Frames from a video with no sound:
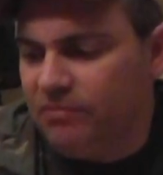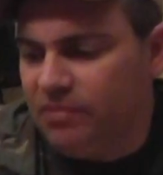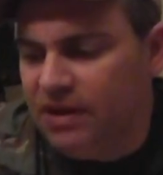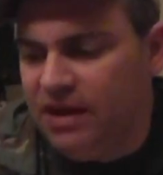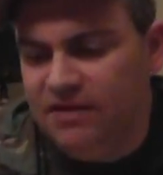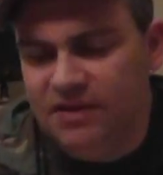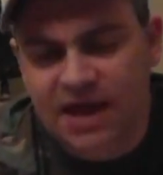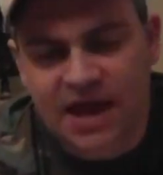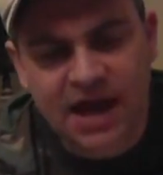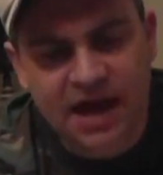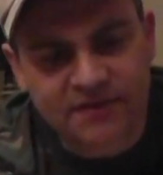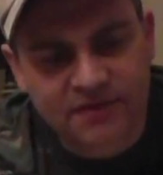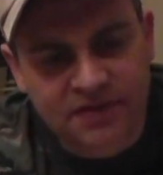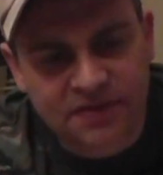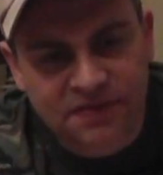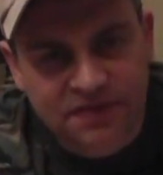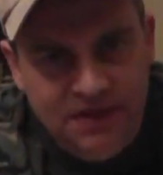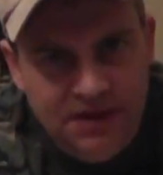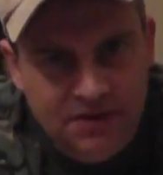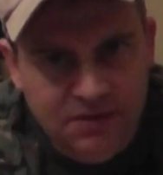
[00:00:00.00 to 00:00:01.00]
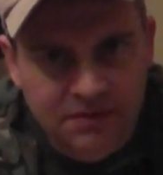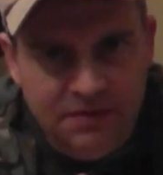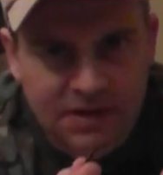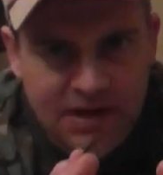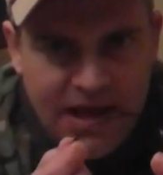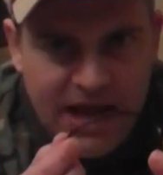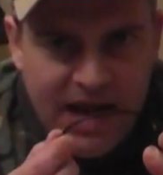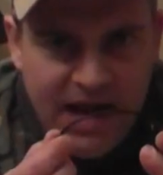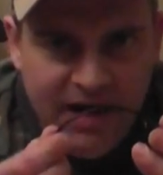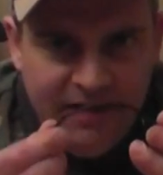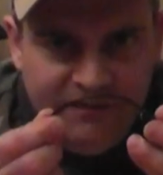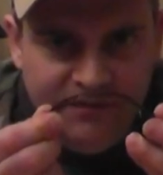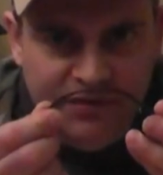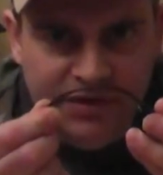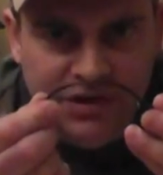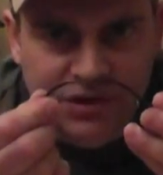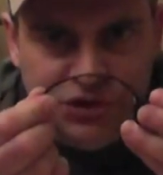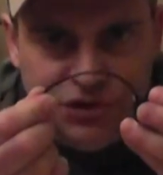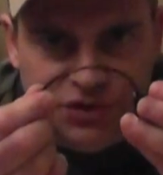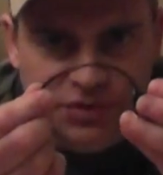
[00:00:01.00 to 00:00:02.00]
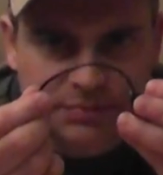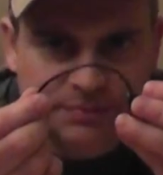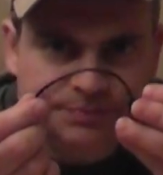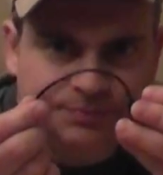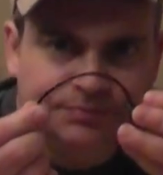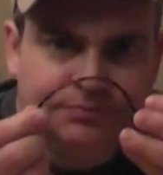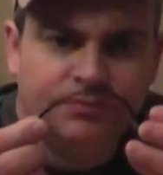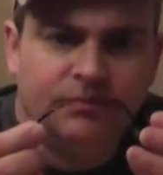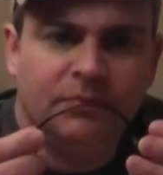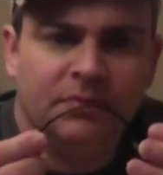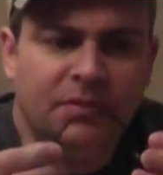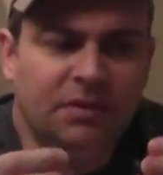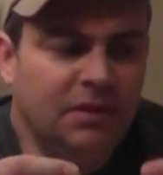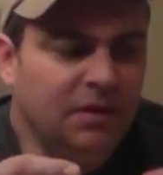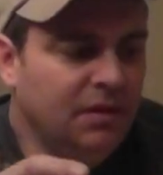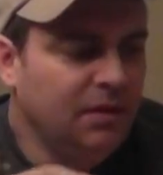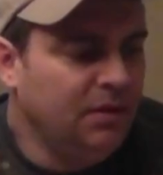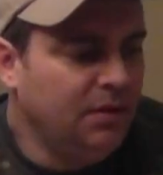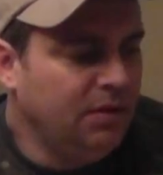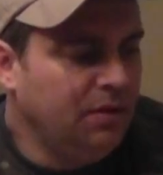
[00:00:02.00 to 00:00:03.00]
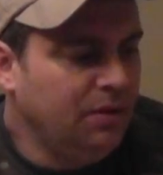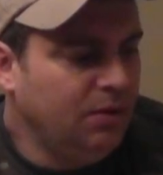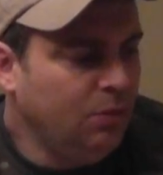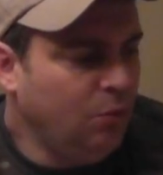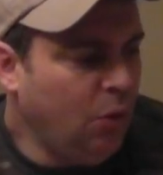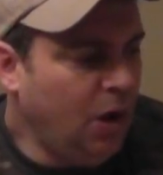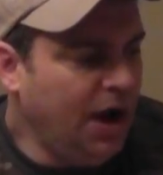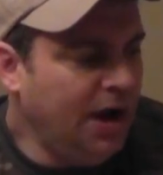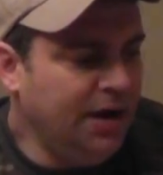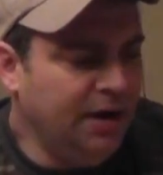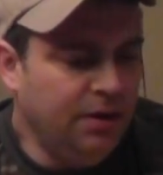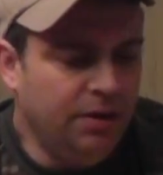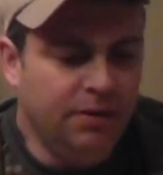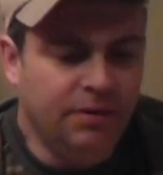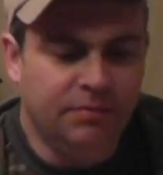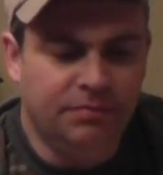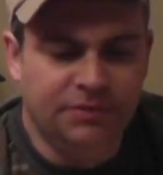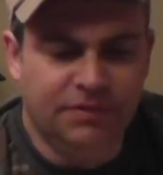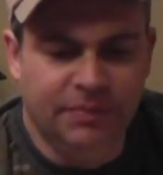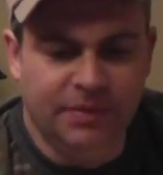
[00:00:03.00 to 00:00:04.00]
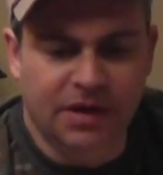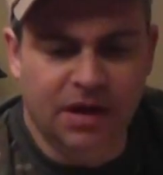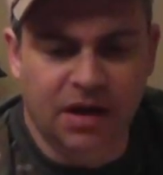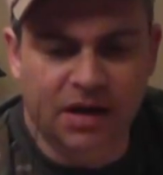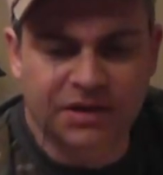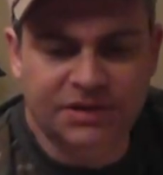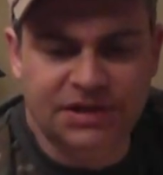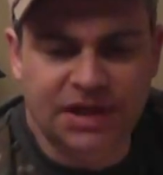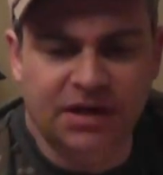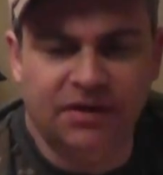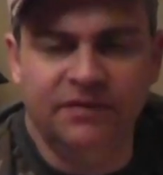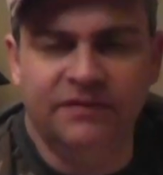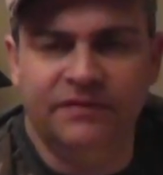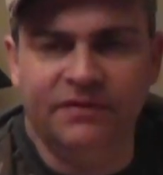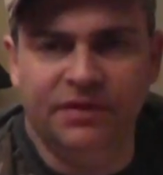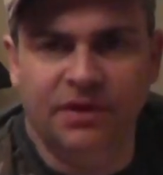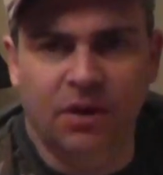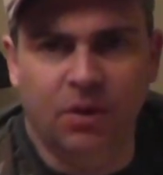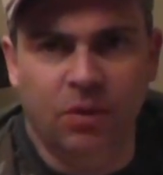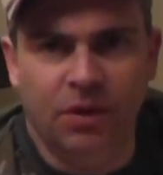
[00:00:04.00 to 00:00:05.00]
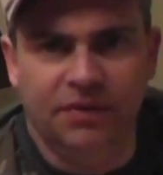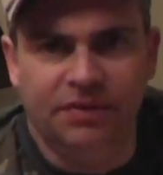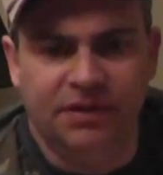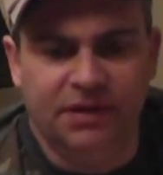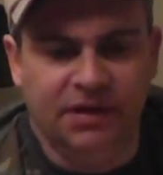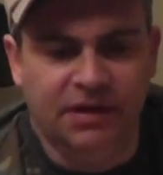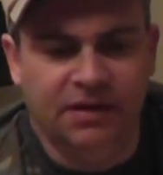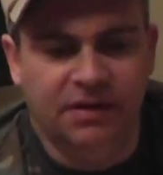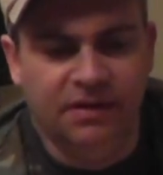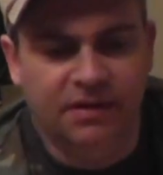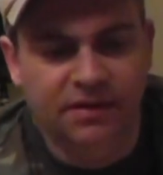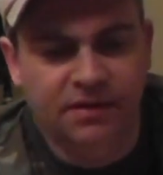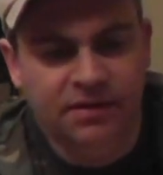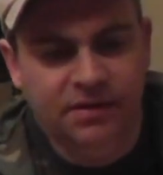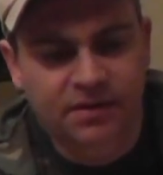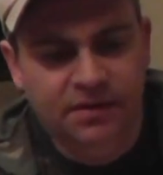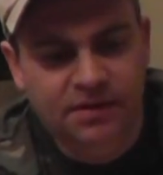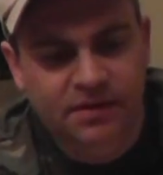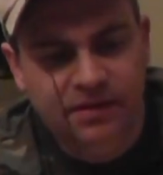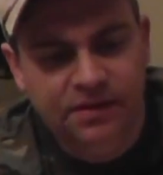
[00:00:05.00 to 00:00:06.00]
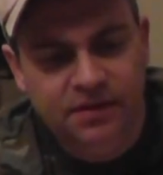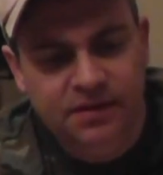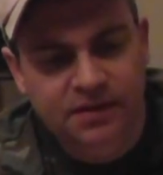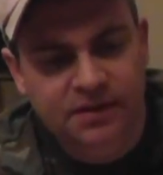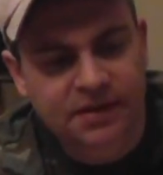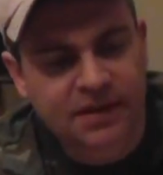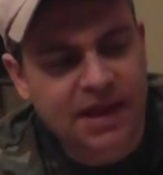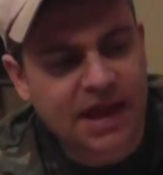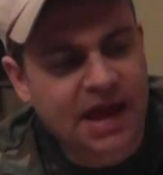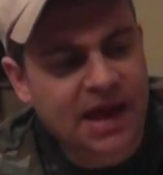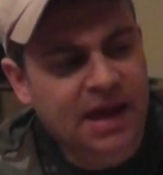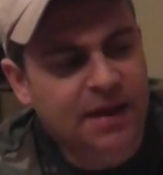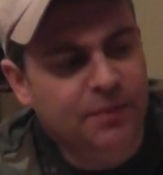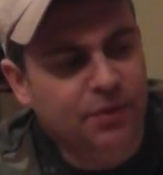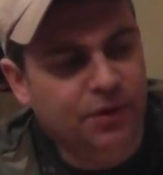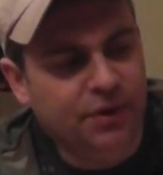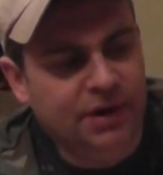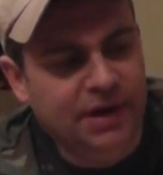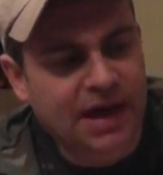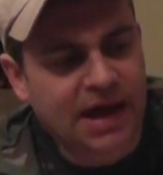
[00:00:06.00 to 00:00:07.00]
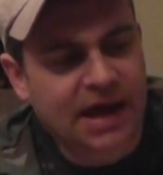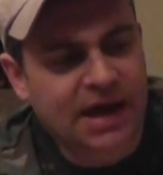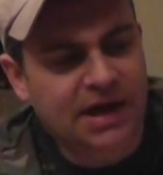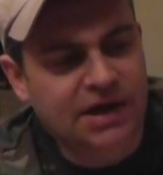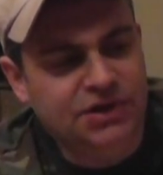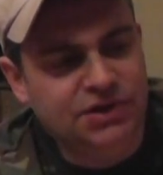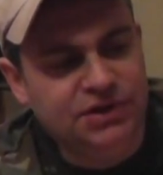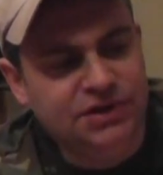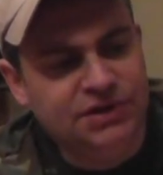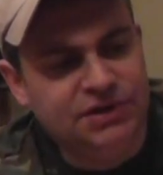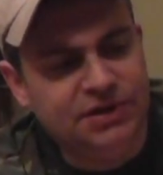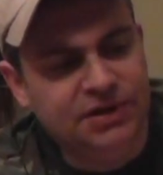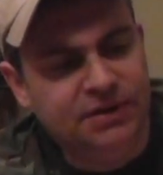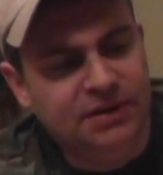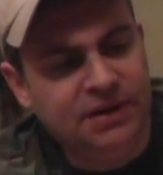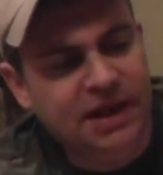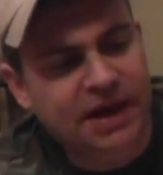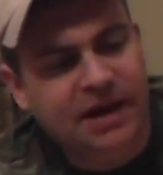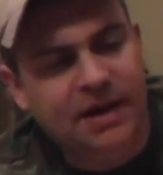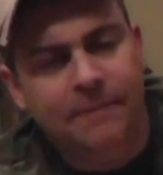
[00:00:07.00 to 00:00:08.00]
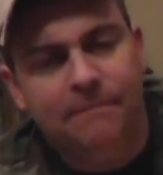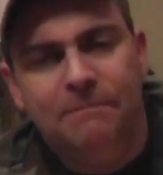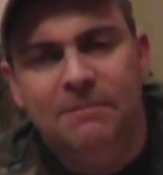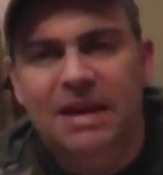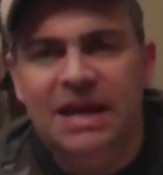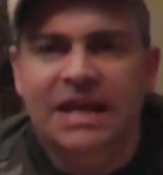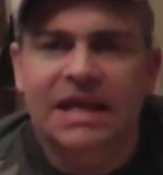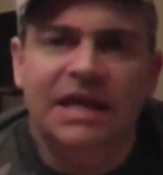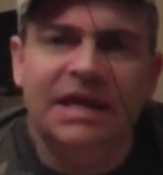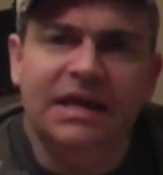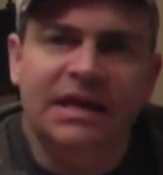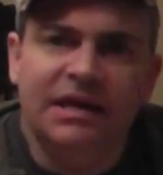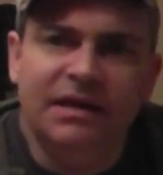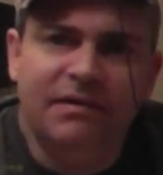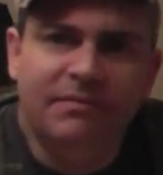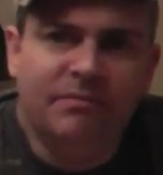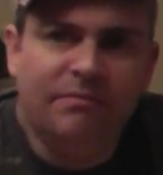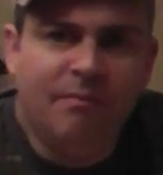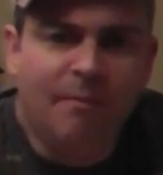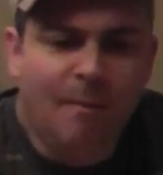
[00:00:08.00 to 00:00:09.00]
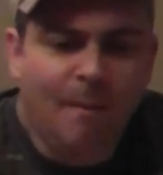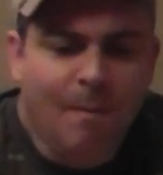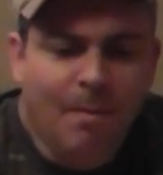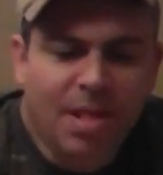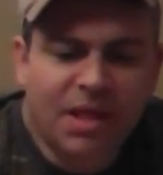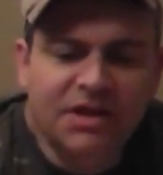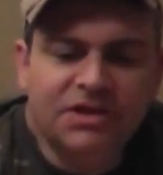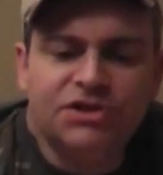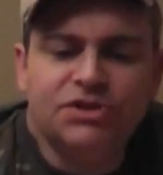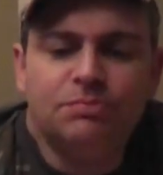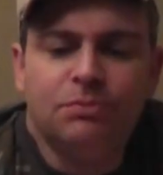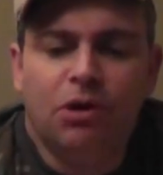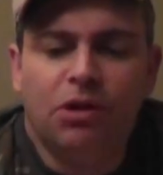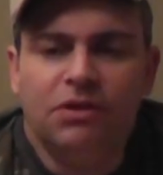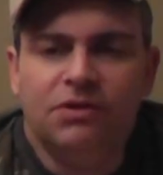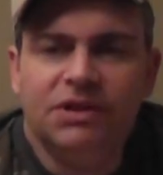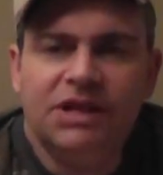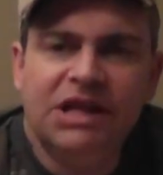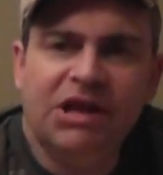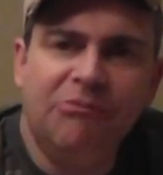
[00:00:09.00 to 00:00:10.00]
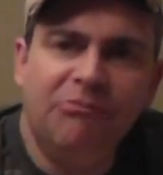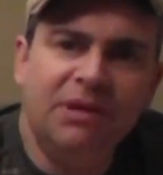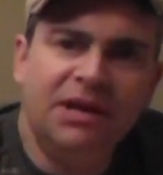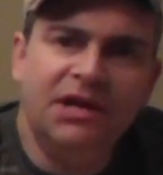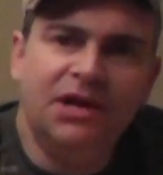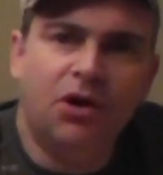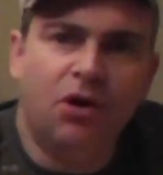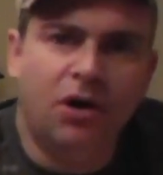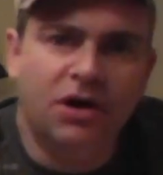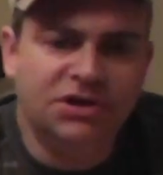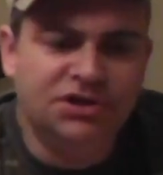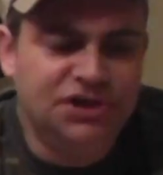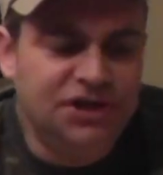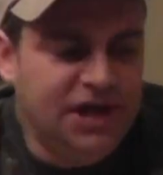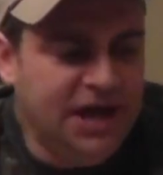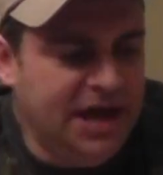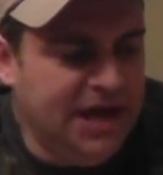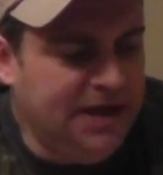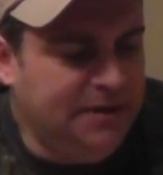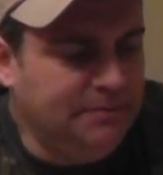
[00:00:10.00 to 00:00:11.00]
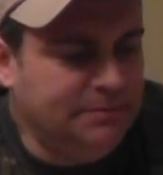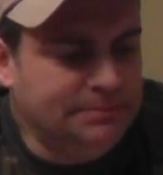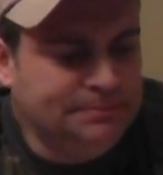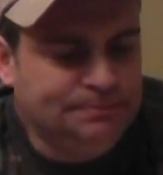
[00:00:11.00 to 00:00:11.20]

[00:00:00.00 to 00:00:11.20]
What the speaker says: And they have a thinner than average wire. To be honest, I don't even know what the name or gauge is. Like a mini. It's smaller than a mini RG8.